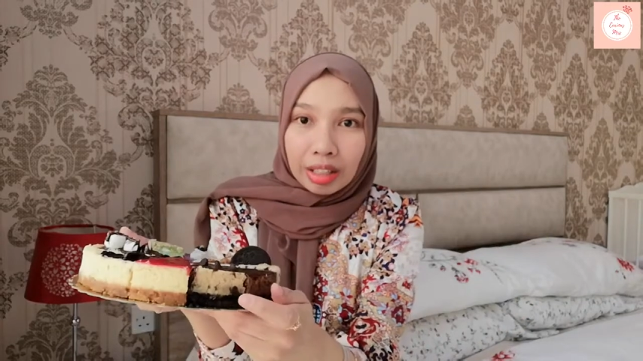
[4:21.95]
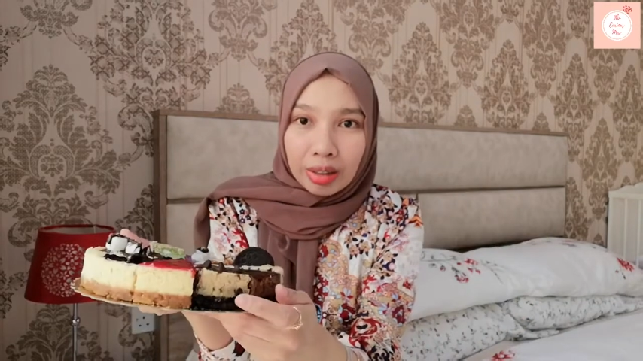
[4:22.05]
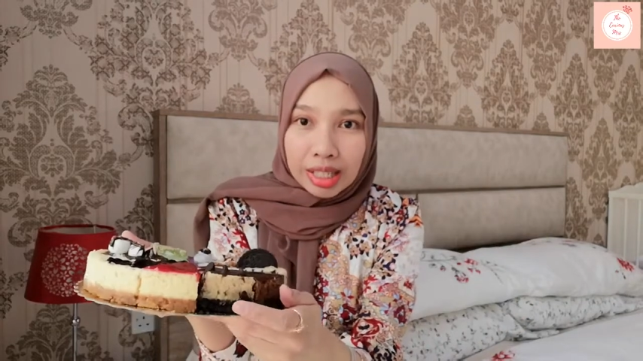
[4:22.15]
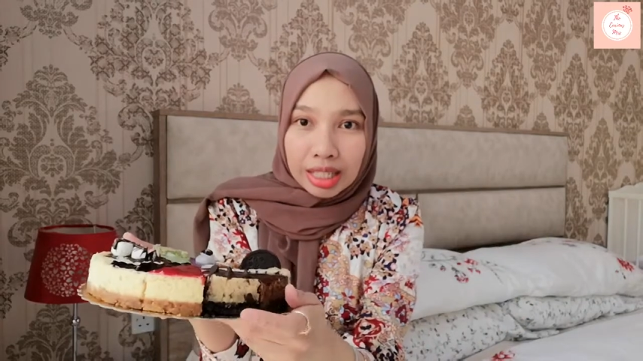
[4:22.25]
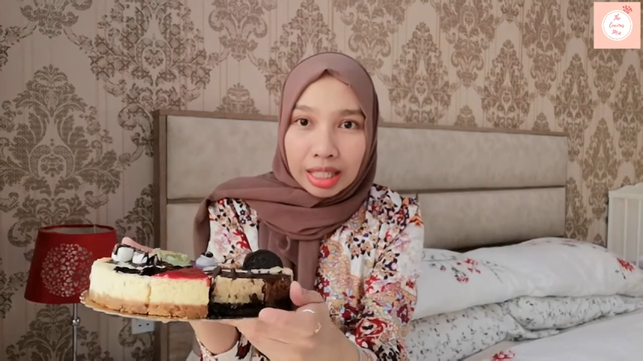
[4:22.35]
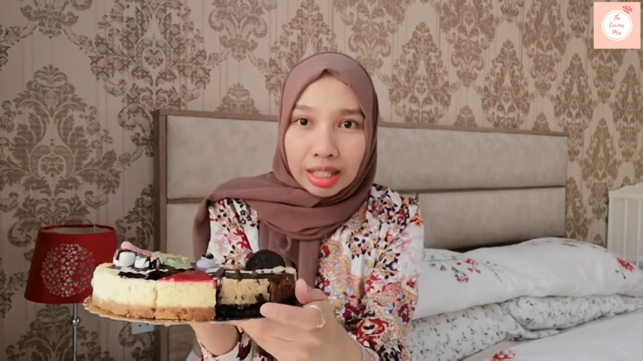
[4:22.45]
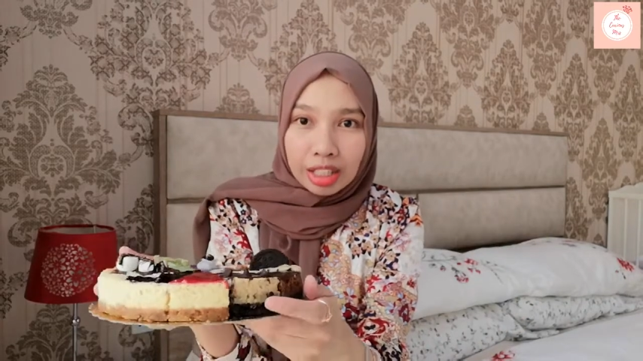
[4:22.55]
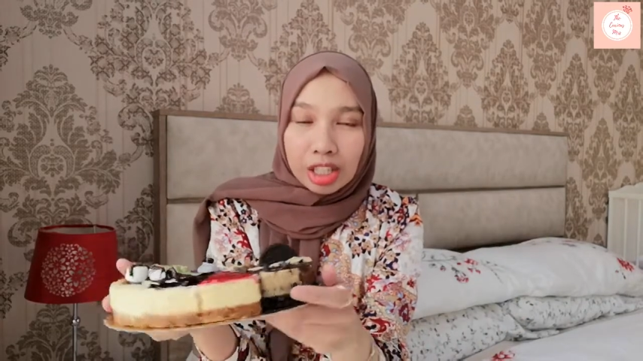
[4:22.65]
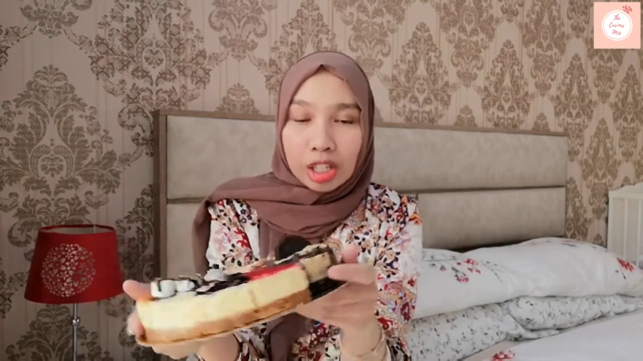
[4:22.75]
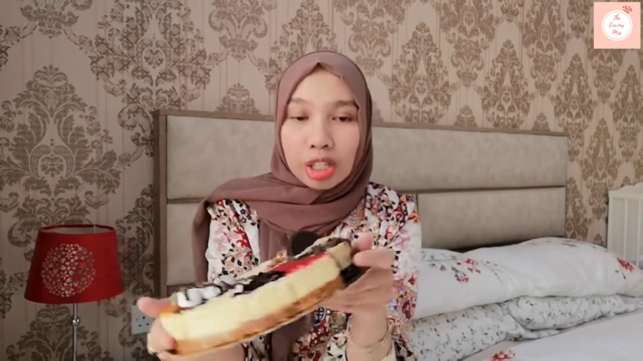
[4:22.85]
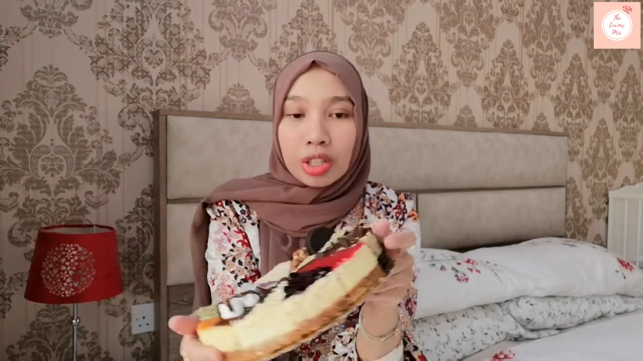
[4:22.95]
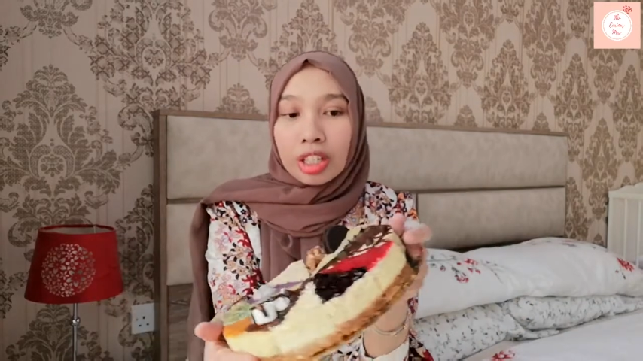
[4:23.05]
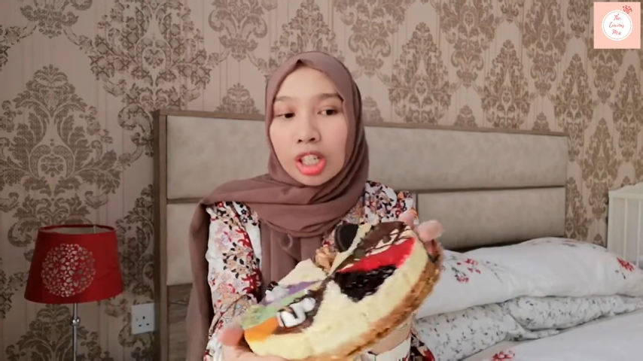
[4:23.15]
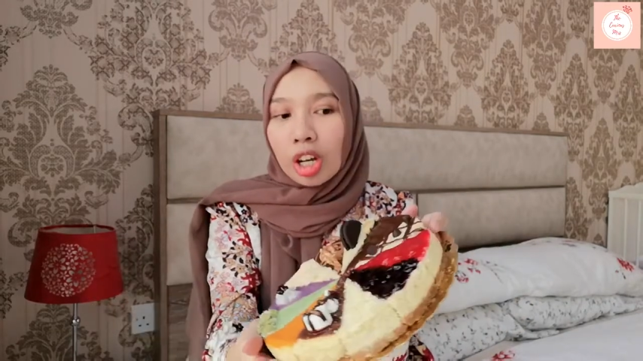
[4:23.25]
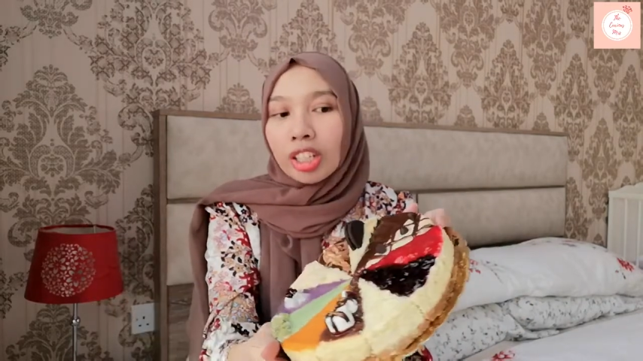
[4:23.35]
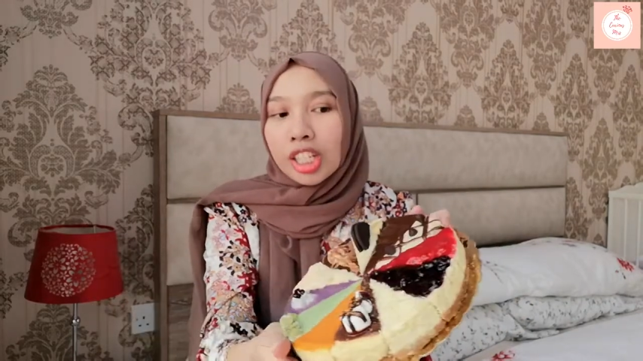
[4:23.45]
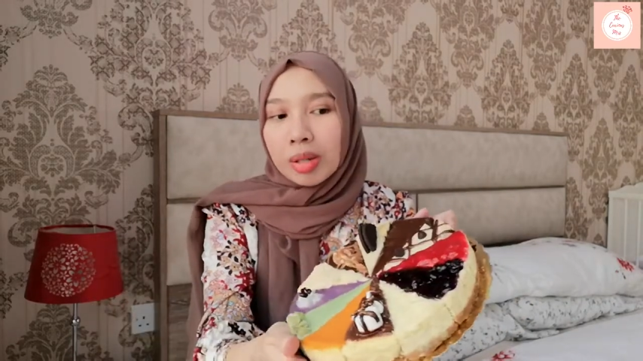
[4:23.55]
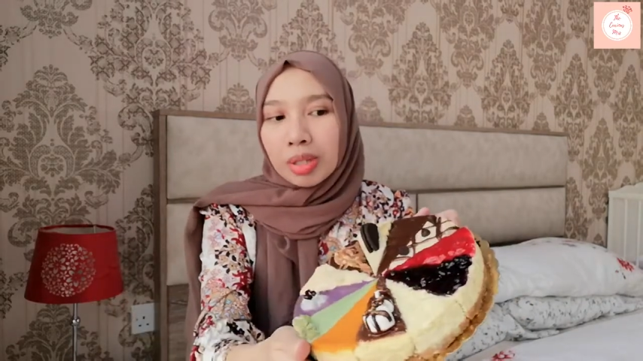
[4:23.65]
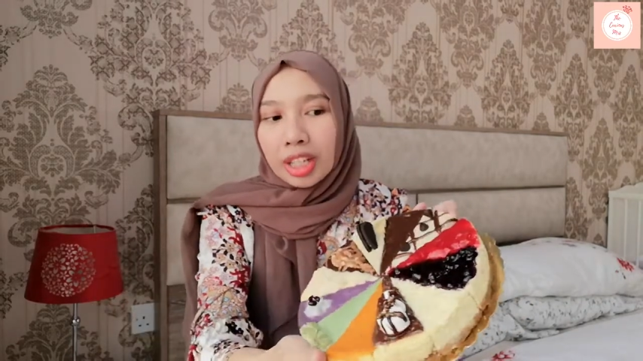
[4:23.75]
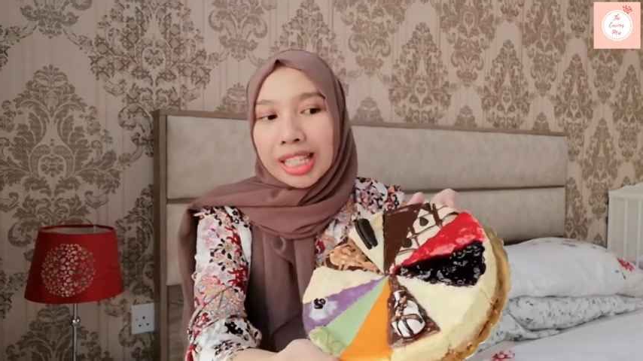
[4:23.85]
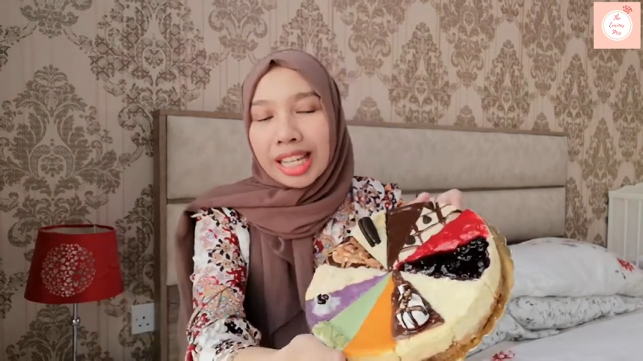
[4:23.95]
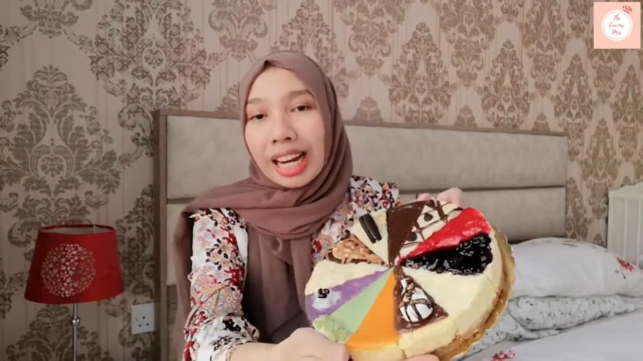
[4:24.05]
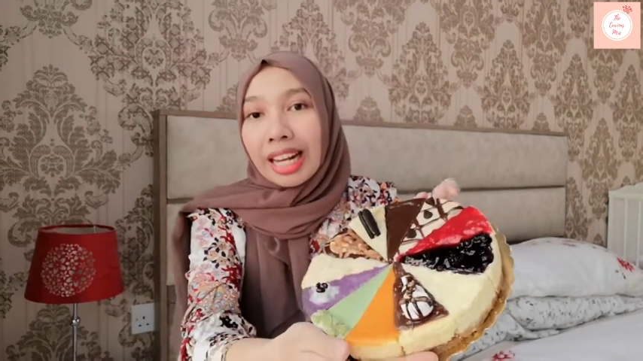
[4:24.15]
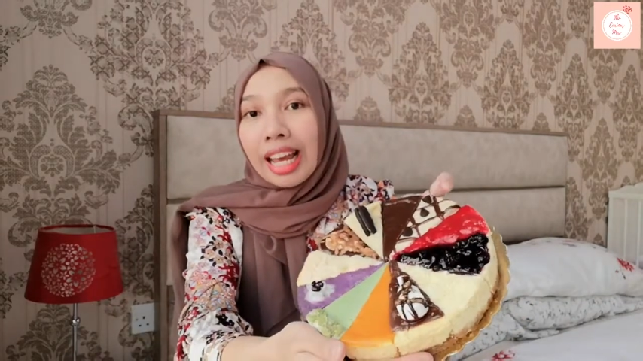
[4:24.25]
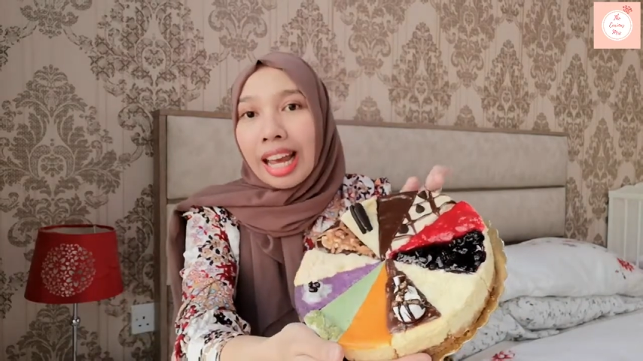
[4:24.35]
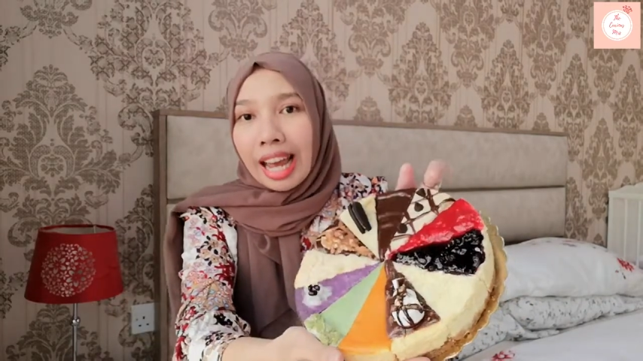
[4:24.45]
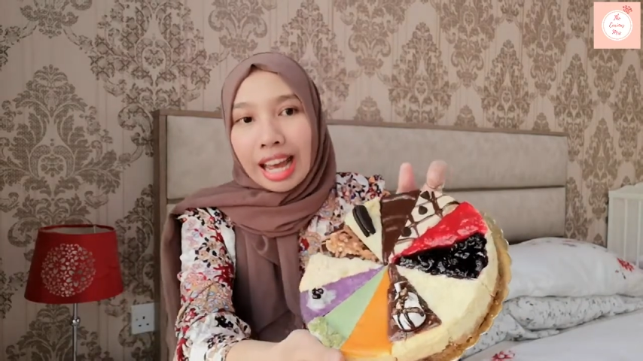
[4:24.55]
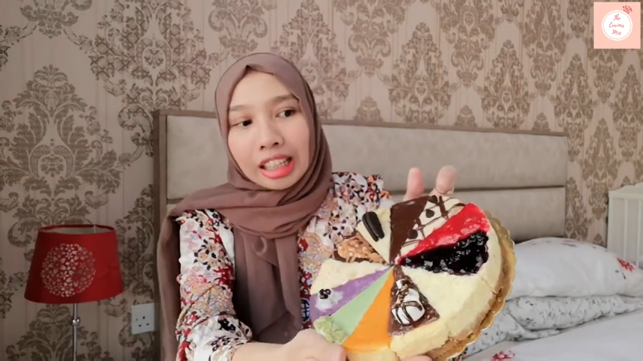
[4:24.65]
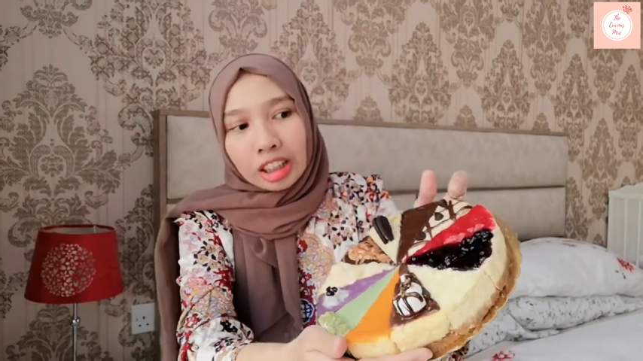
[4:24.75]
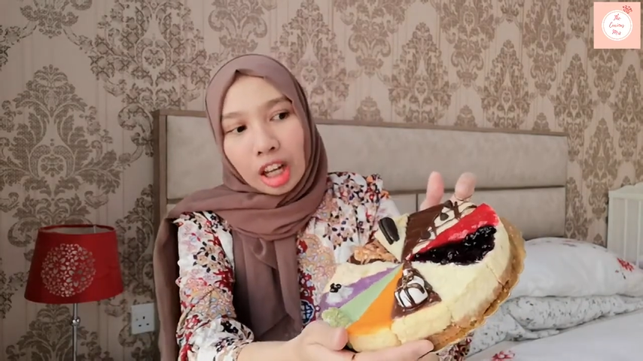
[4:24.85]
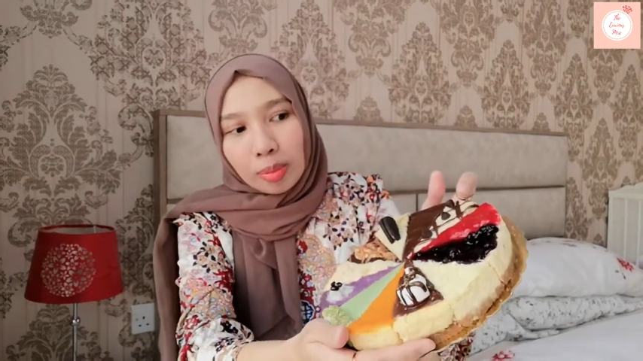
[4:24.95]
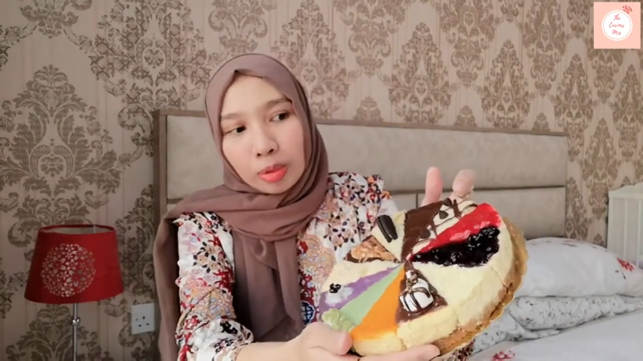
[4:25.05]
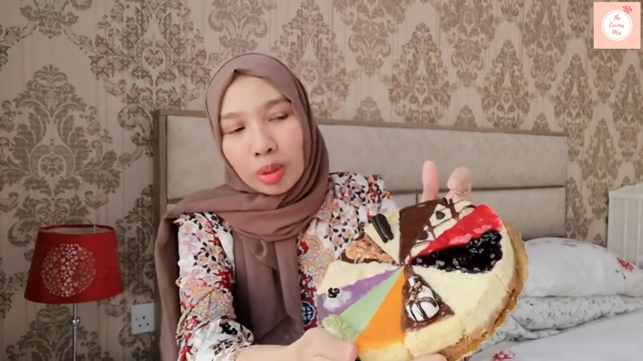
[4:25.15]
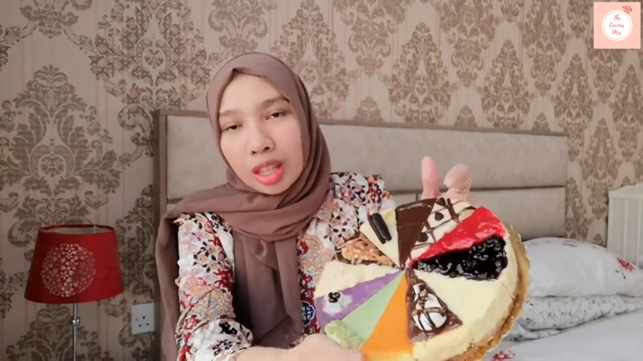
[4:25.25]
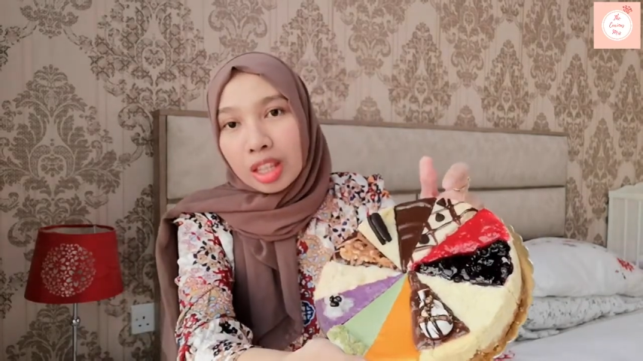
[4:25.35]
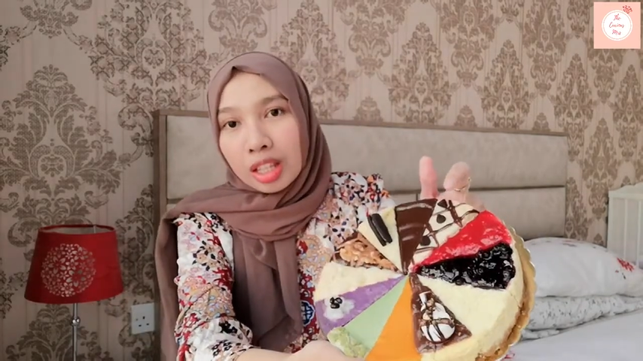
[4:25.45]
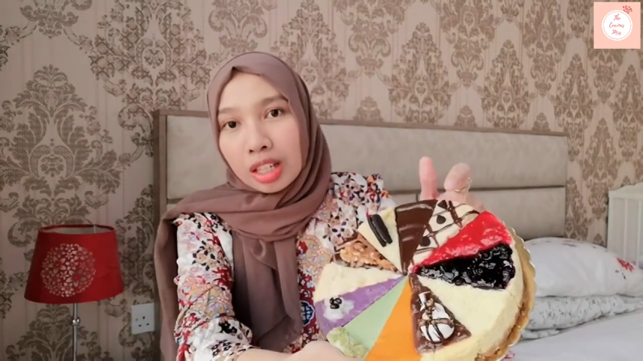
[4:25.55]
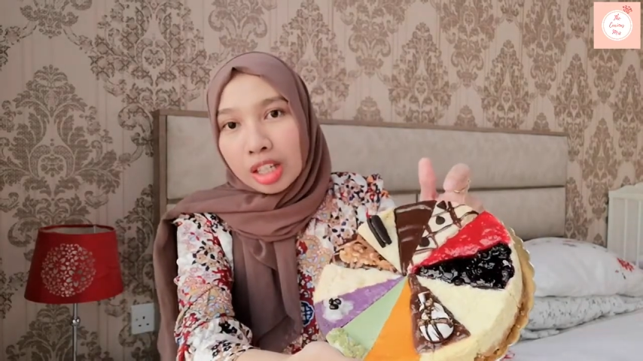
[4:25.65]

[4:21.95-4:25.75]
You'll see there are chocolate chips are inside and topped with